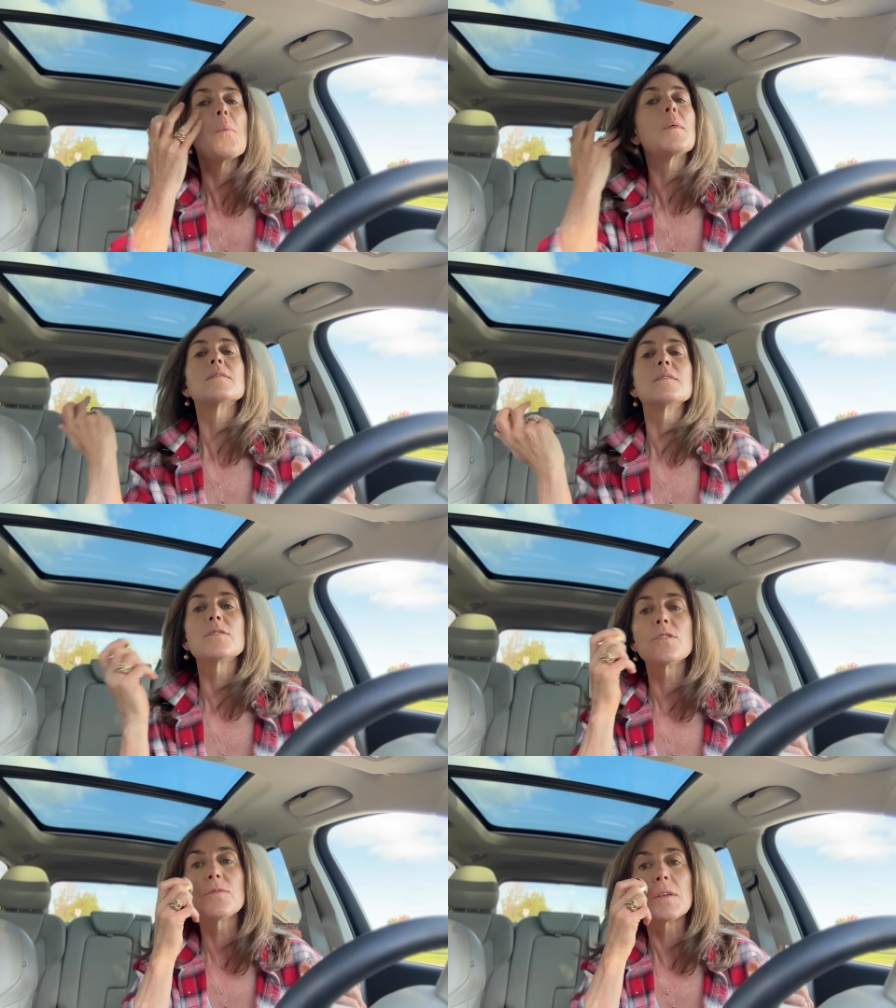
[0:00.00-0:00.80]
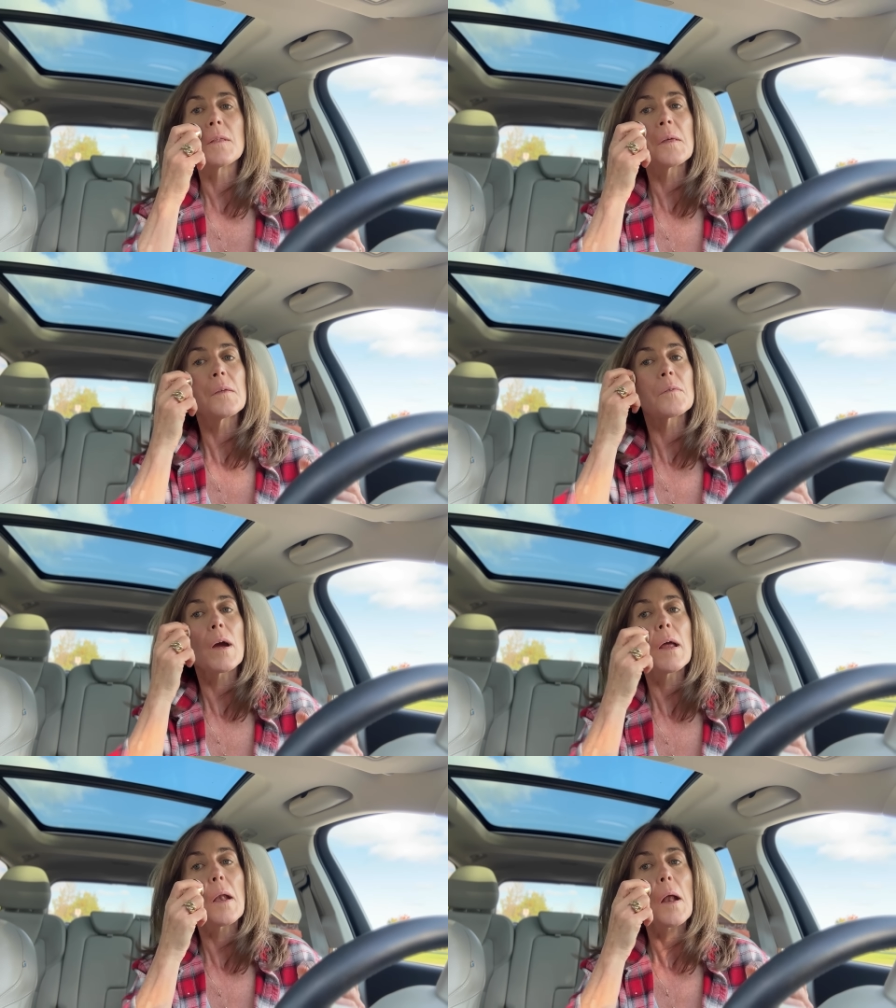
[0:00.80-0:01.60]
This is, you've seen these,
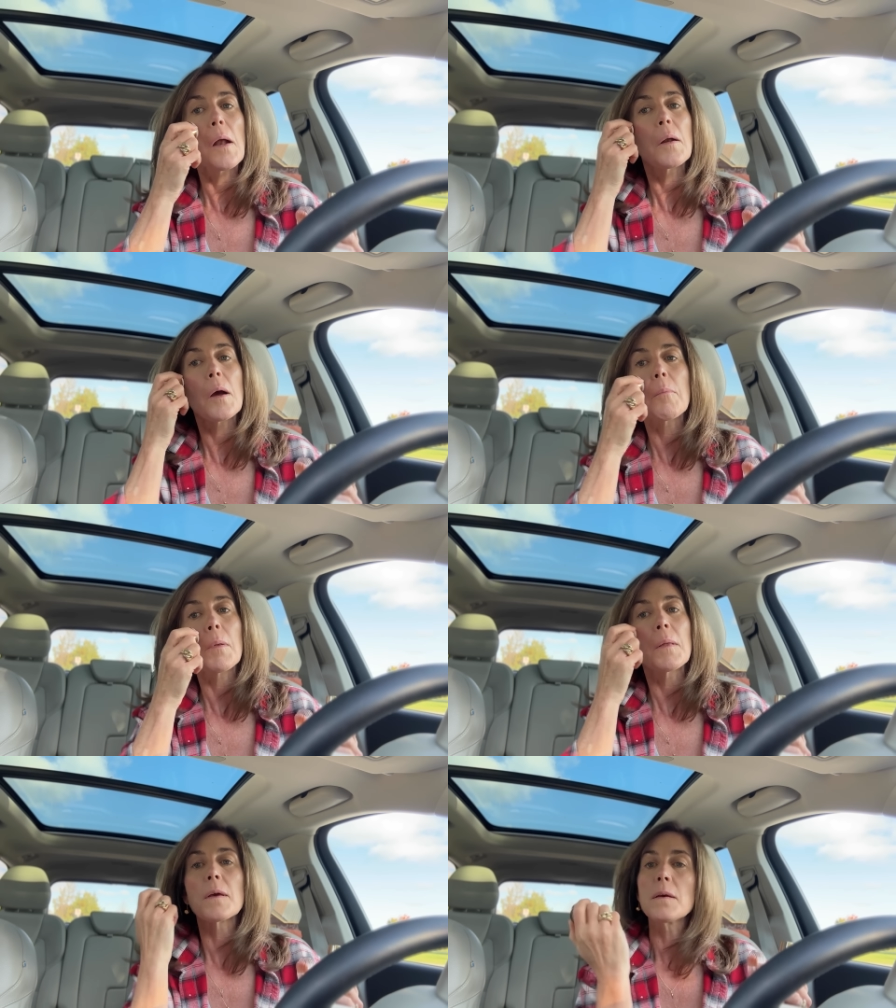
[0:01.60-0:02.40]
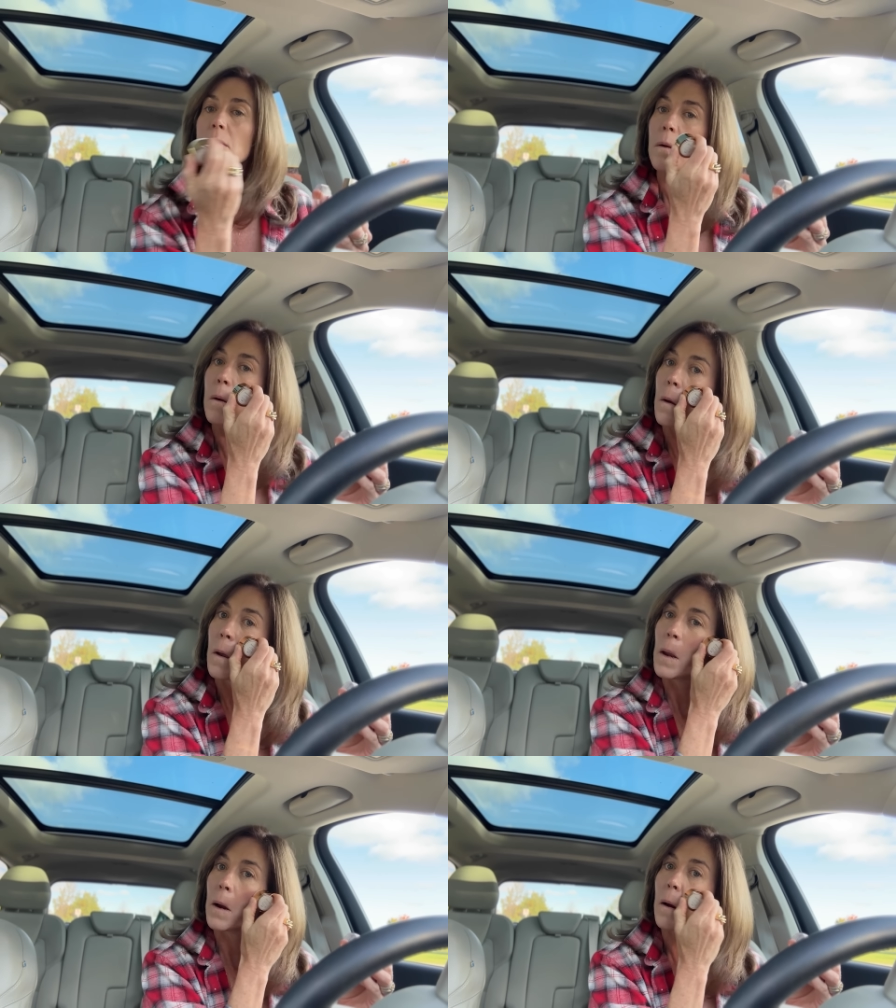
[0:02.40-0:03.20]
right? A couple of these
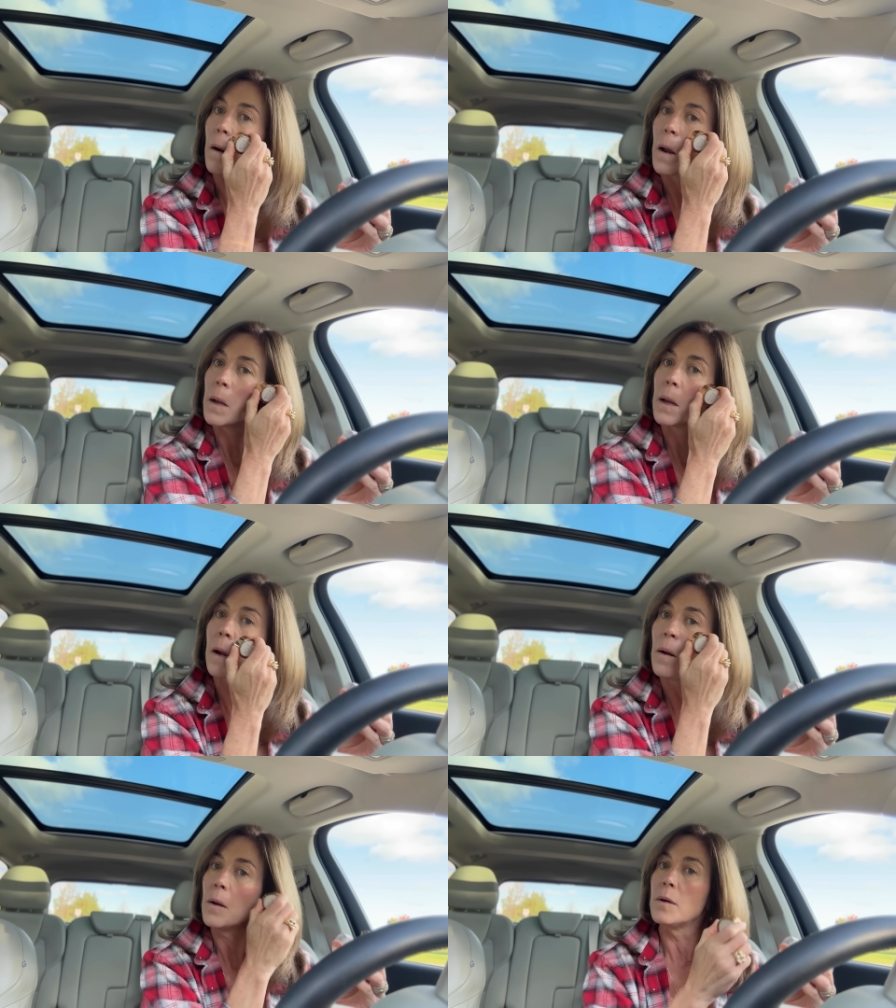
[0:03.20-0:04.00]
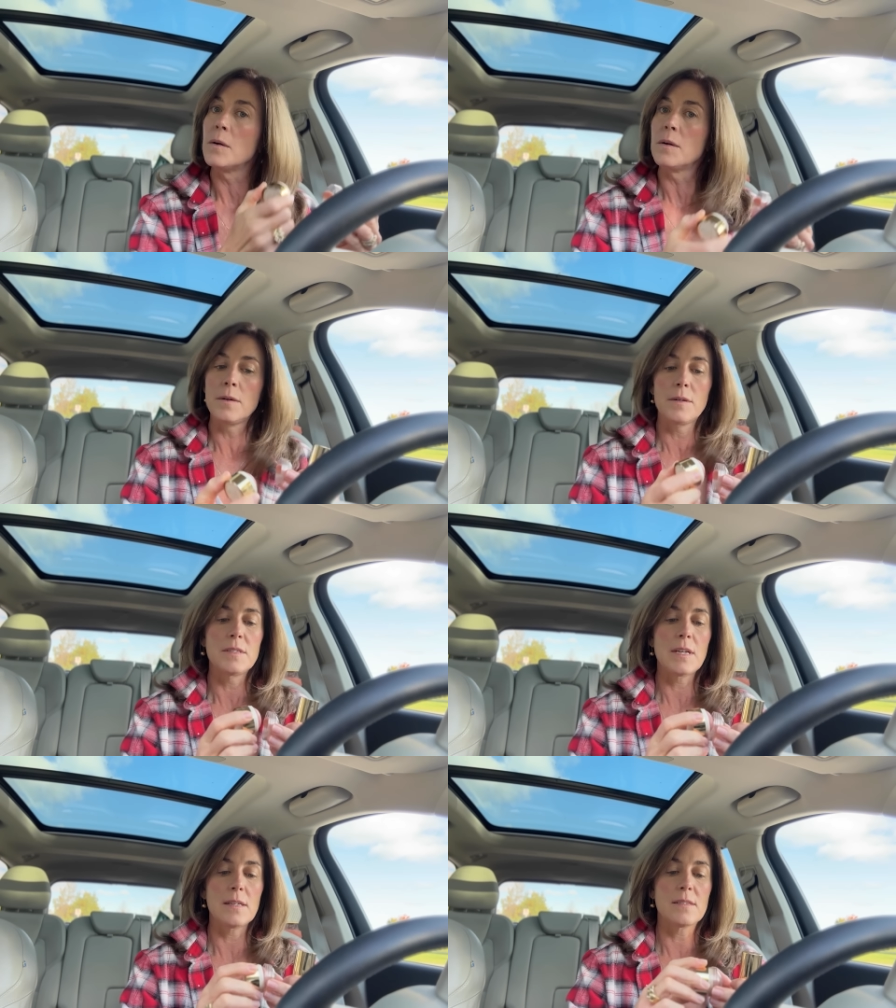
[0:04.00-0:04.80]
here and here
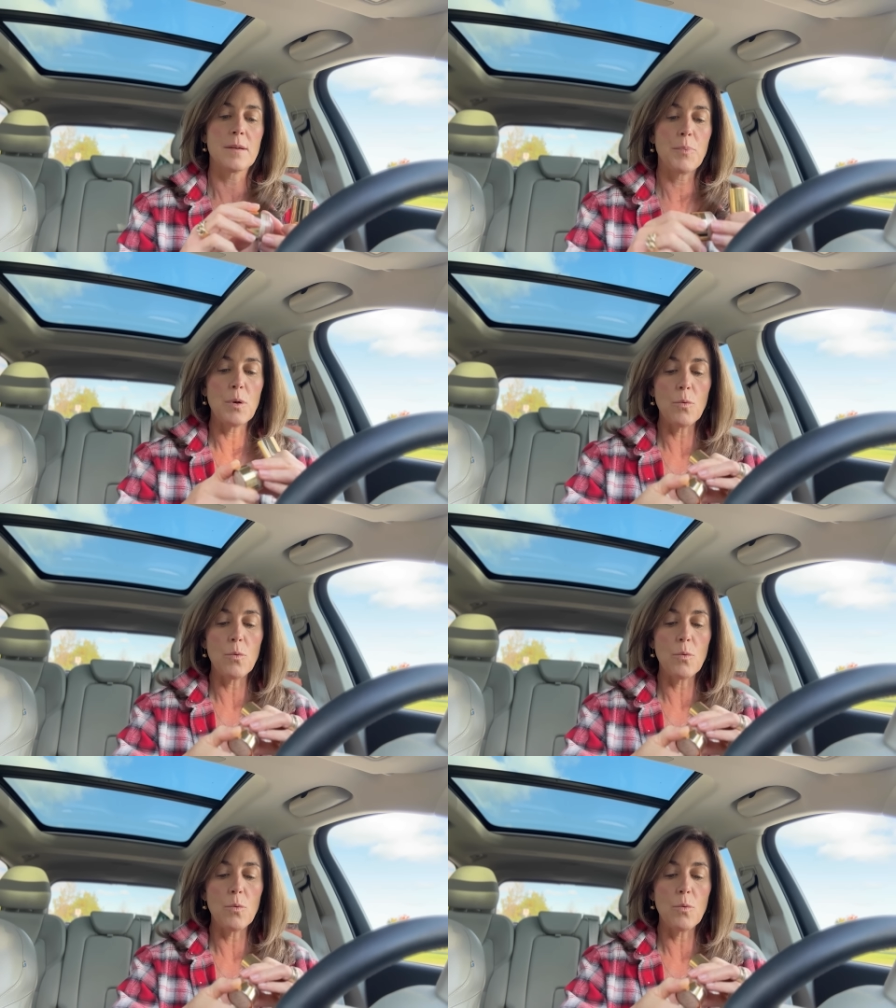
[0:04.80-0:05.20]
dead simple.